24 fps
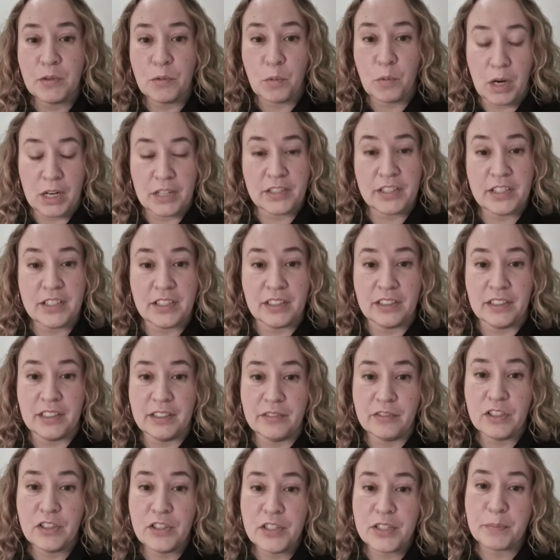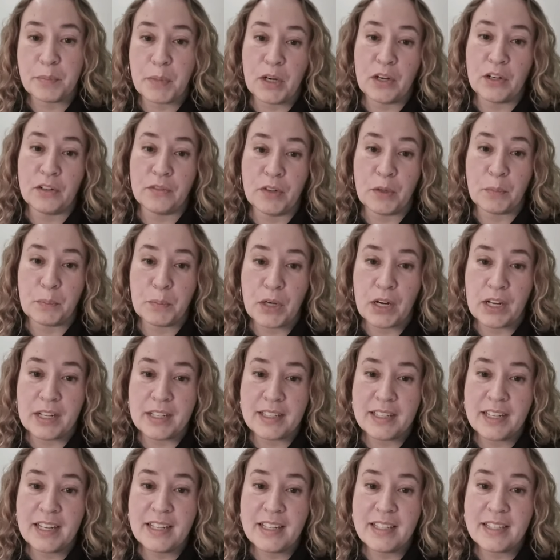want to deliver as part of our
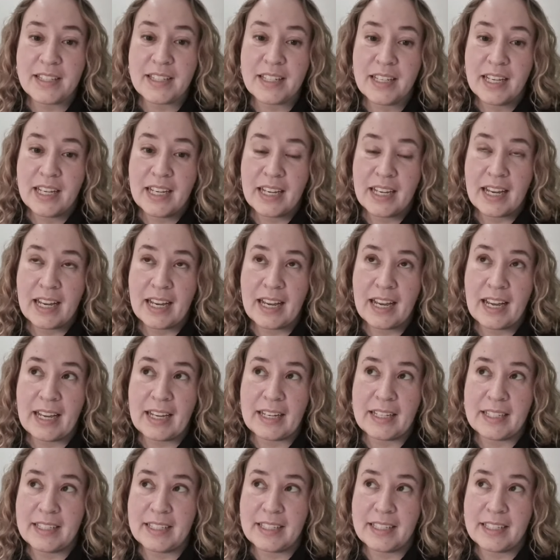process. And